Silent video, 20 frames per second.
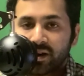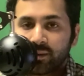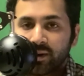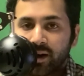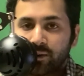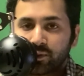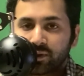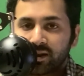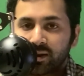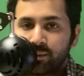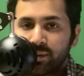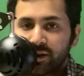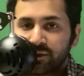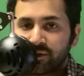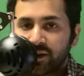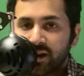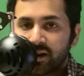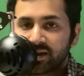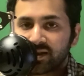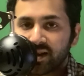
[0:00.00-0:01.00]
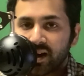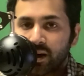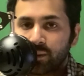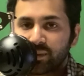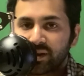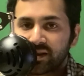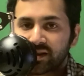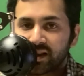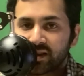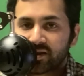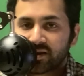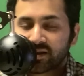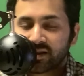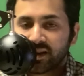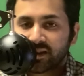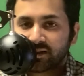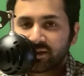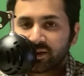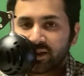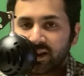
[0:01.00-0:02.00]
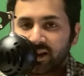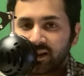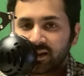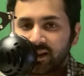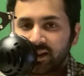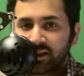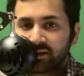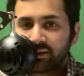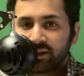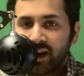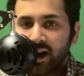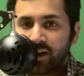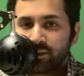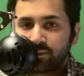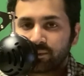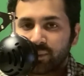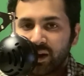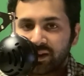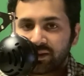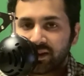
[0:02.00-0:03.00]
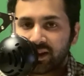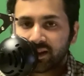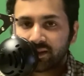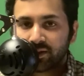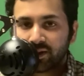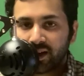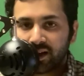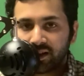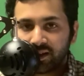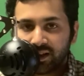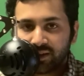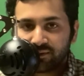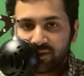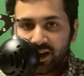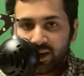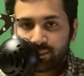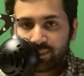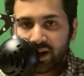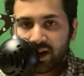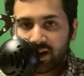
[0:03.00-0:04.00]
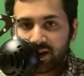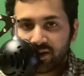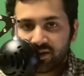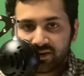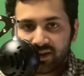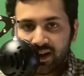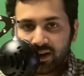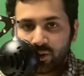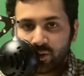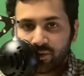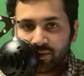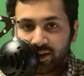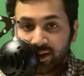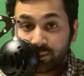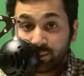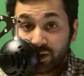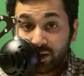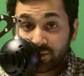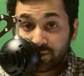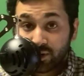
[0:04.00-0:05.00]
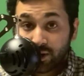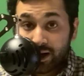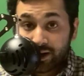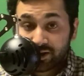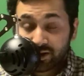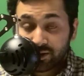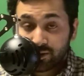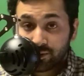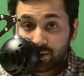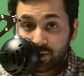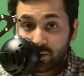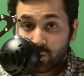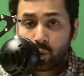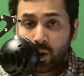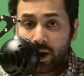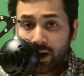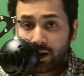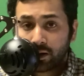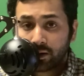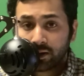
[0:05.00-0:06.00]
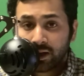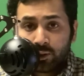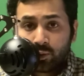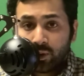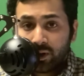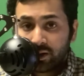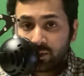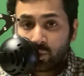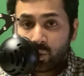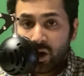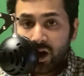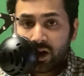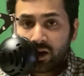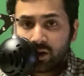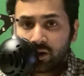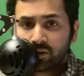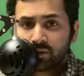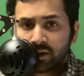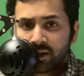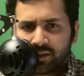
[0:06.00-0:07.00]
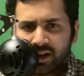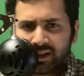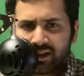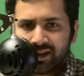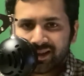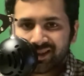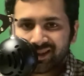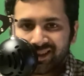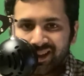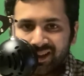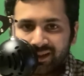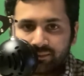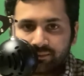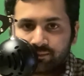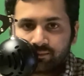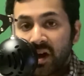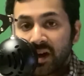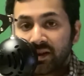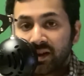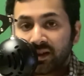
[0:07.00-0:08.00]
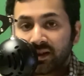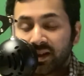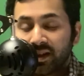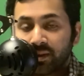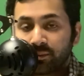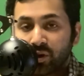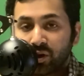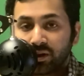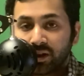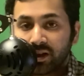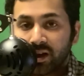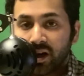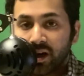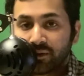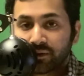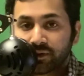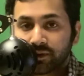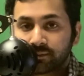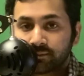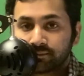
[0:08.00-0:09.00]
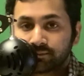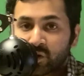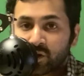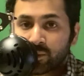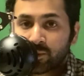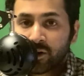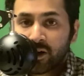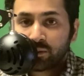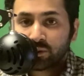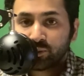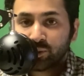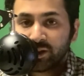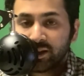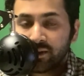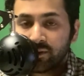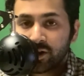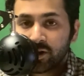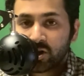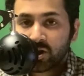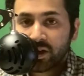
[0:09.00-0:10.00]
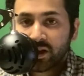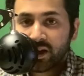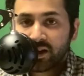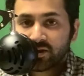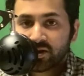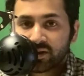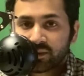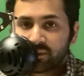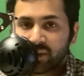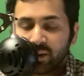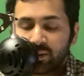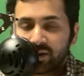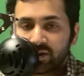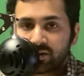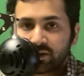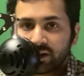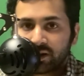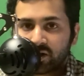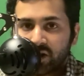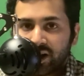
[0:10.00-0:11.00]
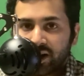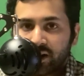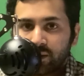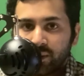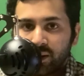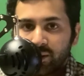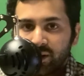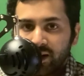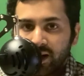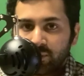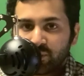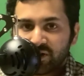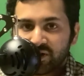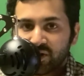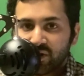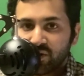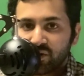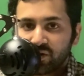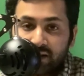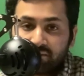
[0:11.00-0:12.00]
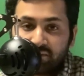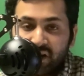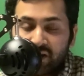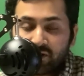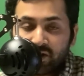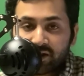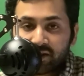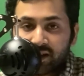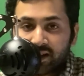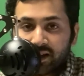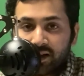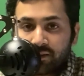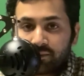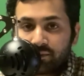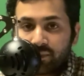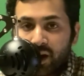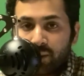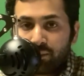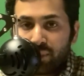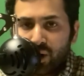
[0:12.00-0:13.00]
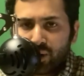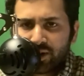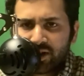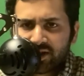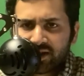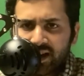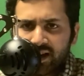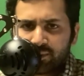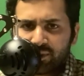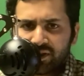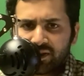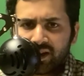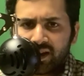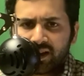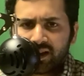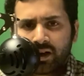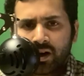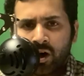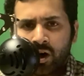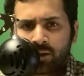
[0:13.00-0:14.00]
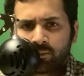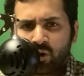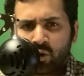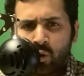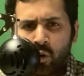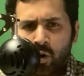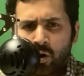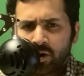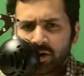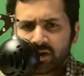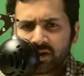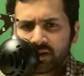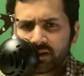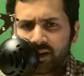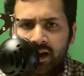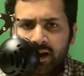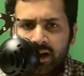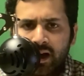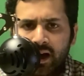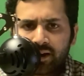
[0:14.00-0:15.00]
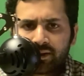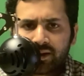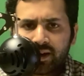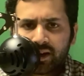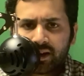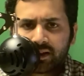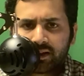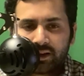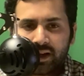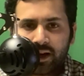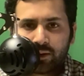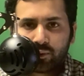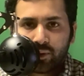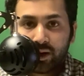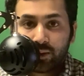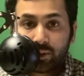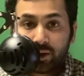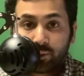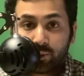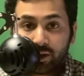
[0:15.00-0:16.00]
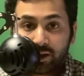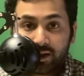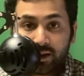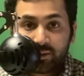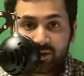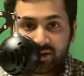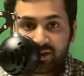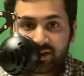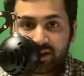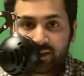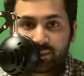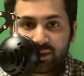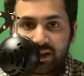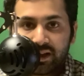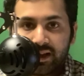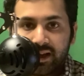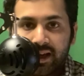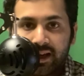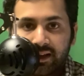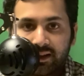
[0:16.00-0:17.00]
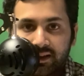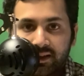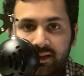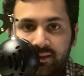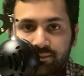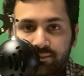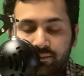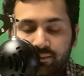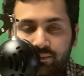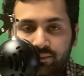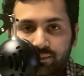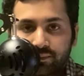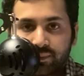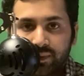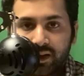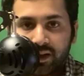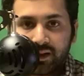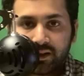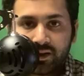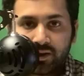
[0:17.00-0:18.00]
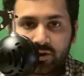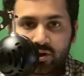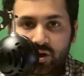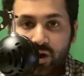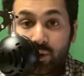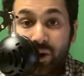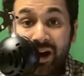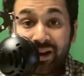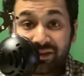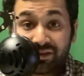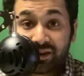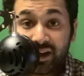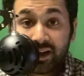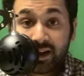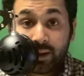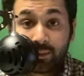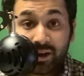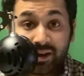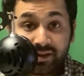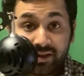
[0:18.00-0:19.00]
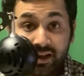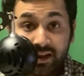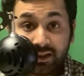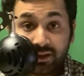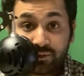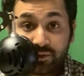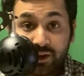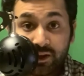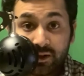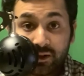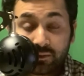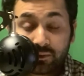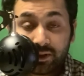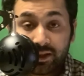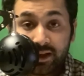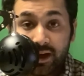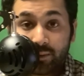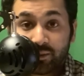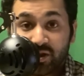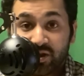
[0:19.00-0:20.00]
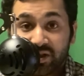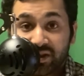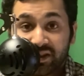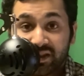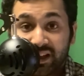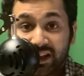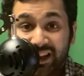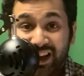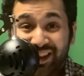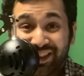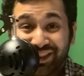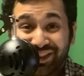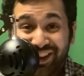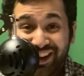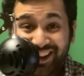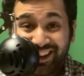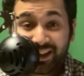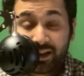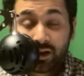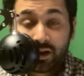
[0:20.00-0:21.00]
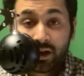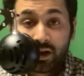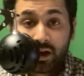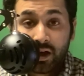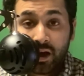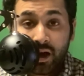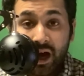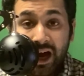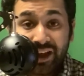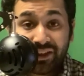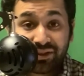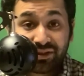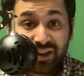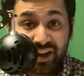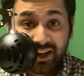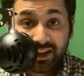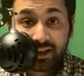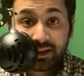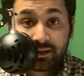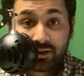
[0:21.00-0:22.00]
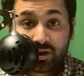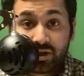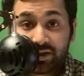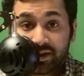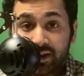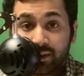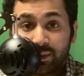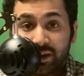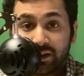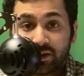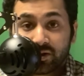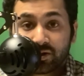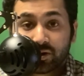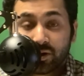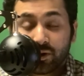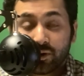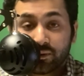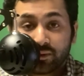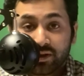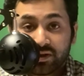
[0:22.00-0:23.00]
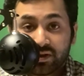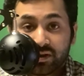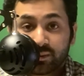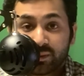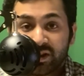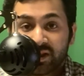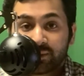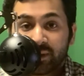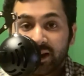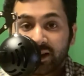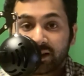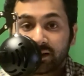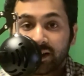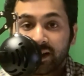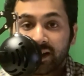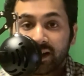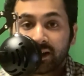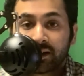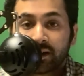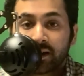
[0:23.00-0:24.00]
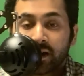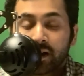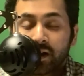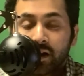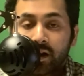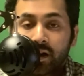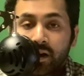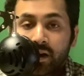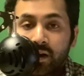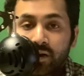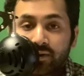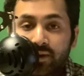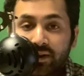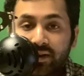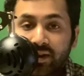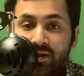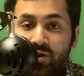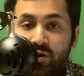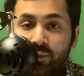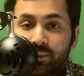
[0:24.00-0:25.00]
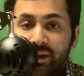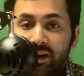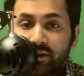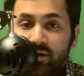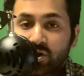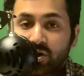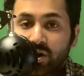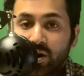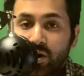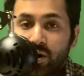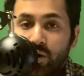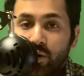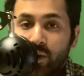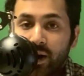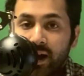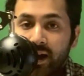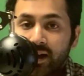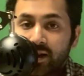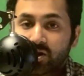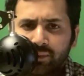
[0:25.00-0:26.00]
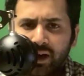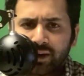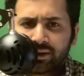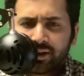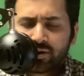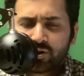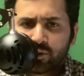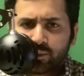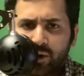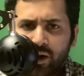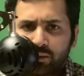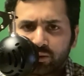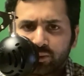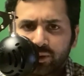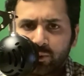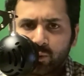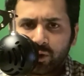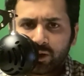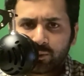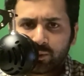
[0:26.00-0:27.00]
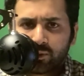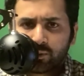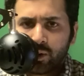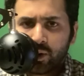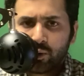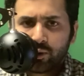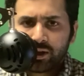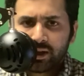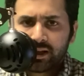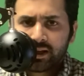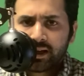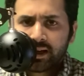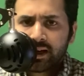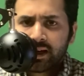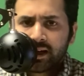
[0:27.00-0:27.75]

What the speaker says: I'm not really a big fan of zombies. I just think they're kind of like not my thing. They're kind of like vampires, that whole thing. But if they're executed well, written well, I guess then I think they can pull it off. So I'll probably give it a shot. Just maybe check out maybe an episode. And just like a bonus type of thing, Armor Wars. I think, yeah, Riri Williams is going to be in the show. I think. I'm not saying definitively. I'm just saying I think. I think she's going to be in the show. That's just me speculating. So I think she'll be in the show, and I think she'll probably work with Rhodey